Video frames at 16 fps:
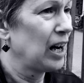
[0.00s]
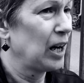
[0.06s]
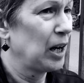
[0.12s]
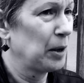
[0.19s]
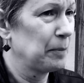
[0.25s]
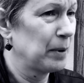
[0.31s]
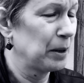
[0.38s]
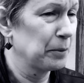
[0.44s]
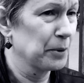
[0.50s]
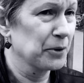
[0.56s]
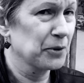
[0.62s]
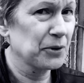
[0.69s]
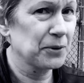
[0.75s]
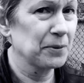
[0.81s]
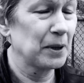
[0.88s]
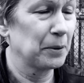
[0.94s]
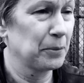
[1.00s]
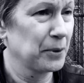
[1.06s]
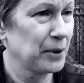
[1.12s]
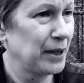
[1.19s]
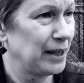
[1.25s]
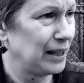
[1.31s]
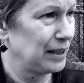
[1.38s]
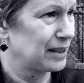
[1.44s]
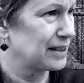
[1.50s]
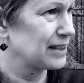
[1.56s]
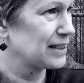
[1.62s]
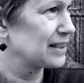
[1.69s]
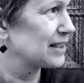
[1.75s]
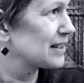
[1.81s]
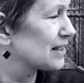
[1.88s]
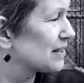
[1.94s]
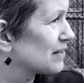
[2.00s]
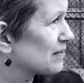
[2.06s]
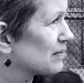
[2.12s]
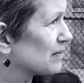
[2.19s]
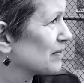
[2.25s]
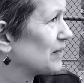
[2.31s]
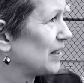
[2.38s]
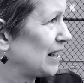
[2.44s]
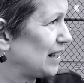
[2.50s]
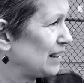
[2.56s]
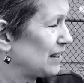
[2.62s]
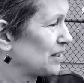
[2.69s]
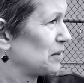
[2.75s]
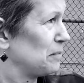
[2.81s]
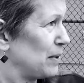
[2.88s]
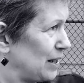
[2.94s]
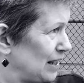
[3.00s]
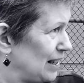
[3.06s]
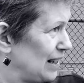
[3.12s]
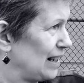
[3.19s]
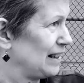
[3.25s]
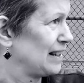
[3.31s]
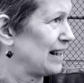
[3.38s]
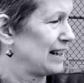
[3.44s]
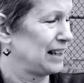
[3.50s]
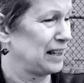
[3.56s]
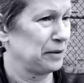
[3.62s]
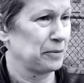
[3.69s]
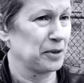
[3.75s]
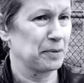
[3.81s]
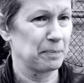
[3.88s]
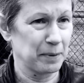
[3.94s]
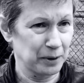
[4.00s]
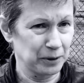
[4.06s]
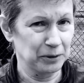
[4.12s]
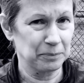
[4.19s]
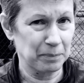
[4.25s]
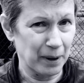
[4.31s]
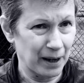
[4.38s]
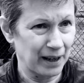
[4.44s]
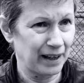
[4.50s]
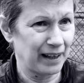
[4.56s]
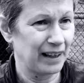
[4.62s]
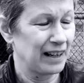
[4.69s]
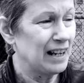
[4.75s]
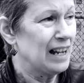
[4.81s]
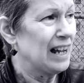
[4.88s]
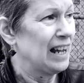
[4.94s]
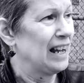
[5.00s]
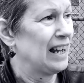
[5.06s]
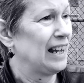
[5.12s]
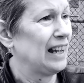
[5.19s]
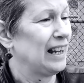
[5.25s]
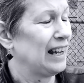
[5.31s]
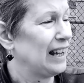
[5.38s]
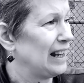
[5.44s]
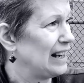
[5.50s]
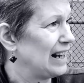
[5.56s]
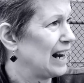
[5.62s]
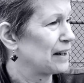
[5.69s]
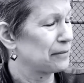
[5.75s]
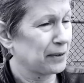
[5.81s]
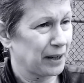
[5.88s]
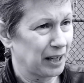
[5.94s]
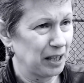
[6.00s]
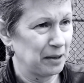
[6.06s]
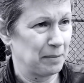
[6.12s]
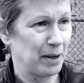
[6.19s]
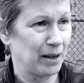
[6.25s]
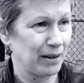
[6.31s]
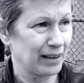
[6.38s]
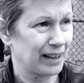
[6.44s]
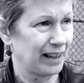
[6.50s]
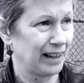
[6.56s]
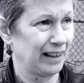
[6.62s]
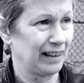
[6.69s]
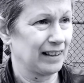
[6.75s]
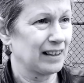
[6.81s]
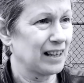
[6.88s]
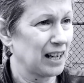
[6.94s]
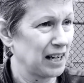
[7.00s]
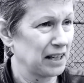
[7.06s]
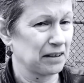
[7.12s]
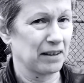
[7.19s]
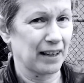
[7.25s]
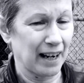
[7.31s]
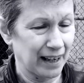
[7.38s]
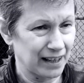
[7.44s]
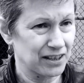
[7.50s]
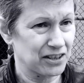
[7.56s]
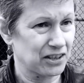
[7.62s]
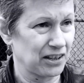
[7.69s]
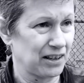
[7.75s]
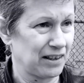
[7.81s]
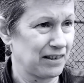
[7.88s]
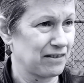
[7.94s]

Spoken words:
And it's neat to me in that it was built by an African-American congregation.